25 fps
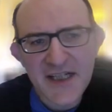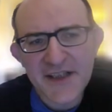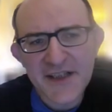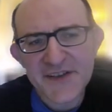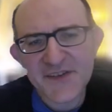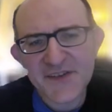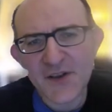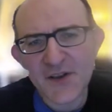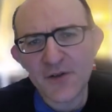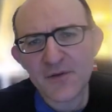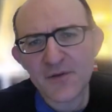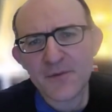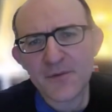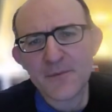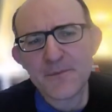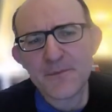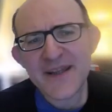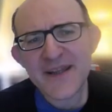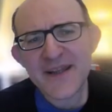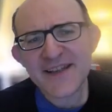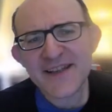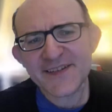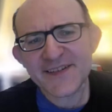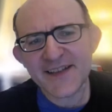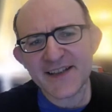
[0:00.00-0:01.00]
So
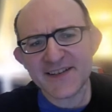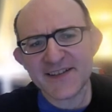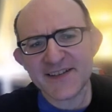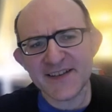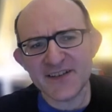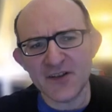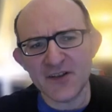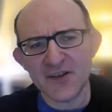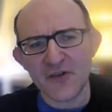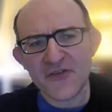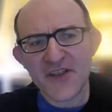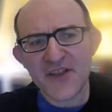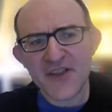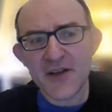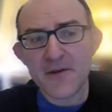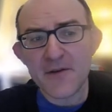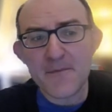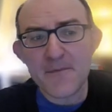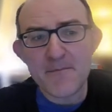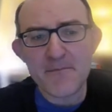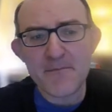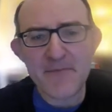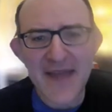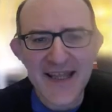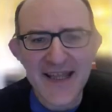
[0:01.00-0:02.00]
b6 is not the
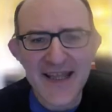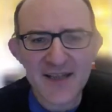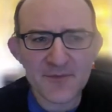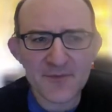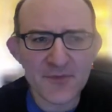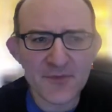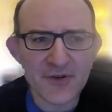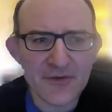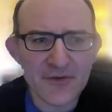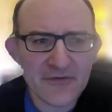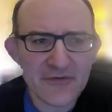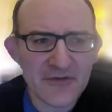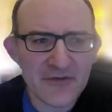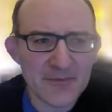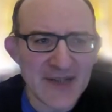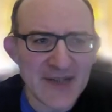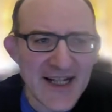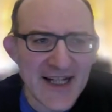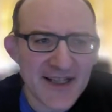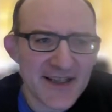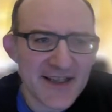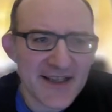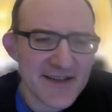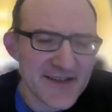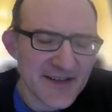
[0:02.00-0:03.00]
main move for
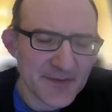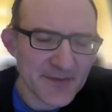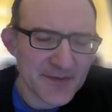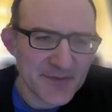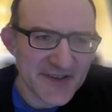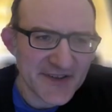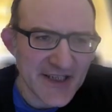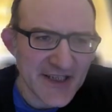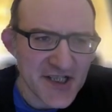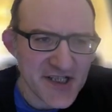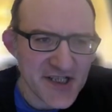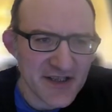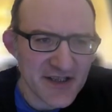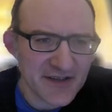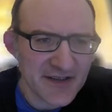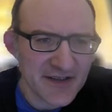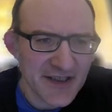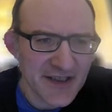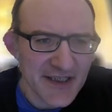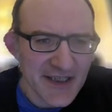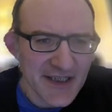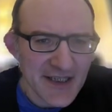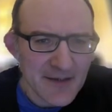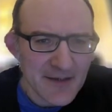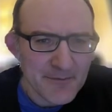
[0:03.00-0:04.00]
black in this position,
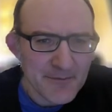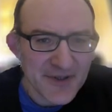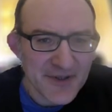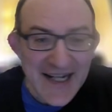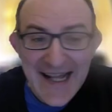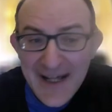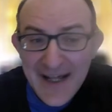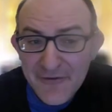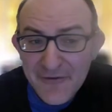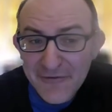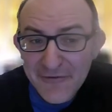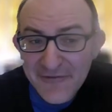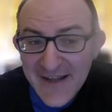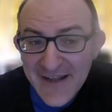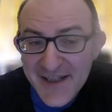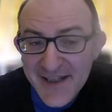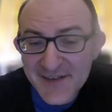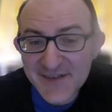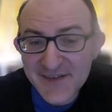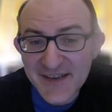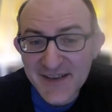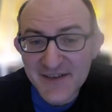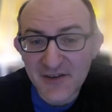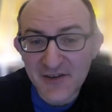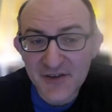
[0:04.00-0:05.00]
but I have
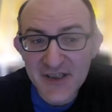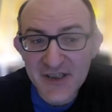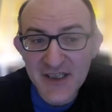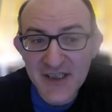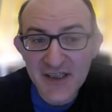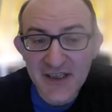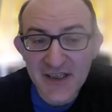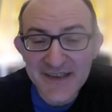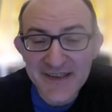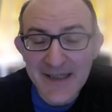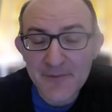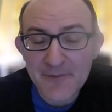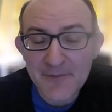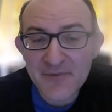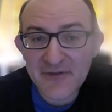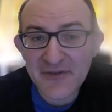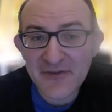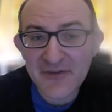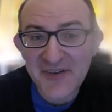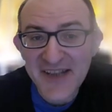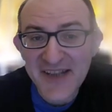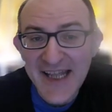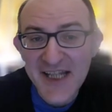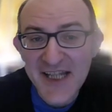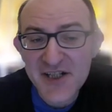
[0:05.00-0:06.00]
faced it on a number of
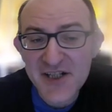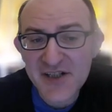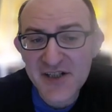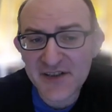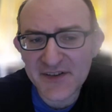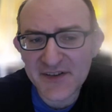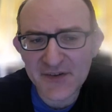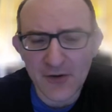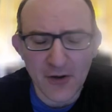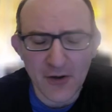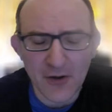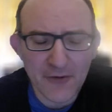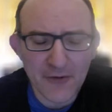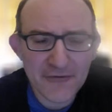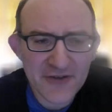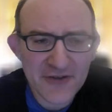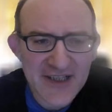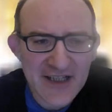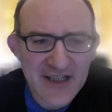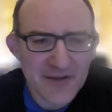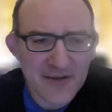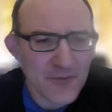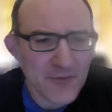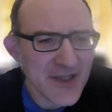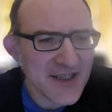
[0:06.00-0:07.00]
occasions, often
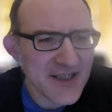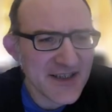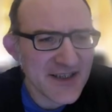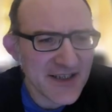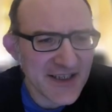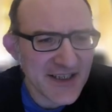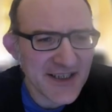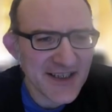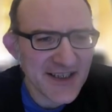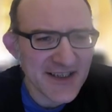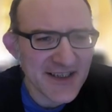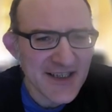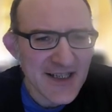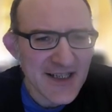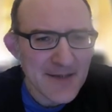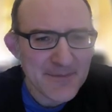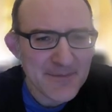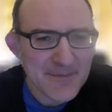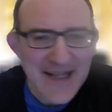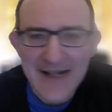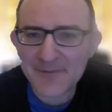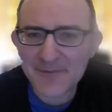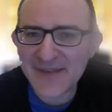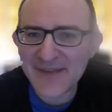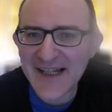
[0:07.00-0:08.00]
when
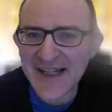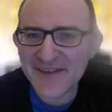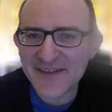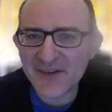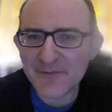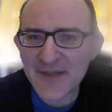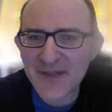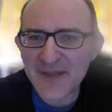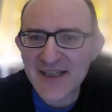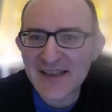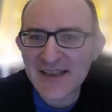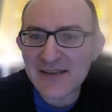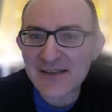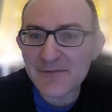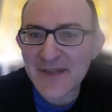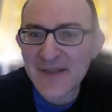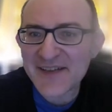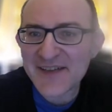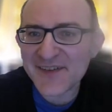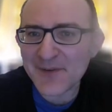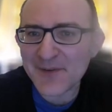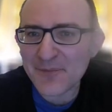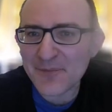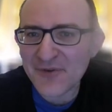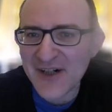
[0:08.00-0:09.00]
black players have been a little
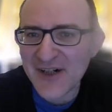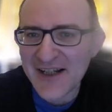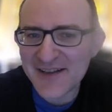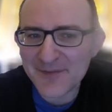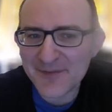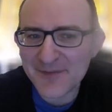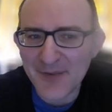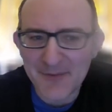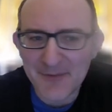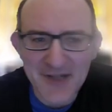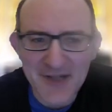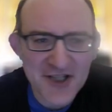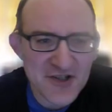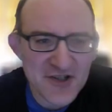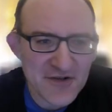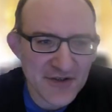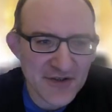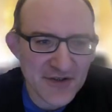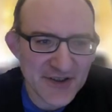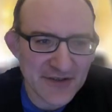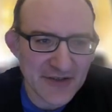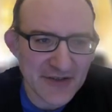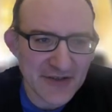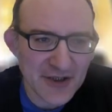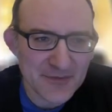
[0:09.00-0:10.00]
bit surprised by my
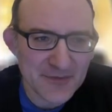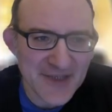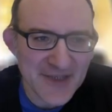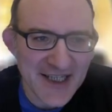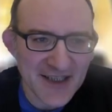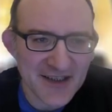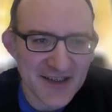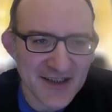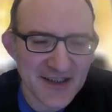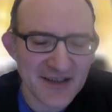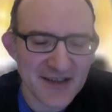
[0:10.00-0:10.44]
choice of opening.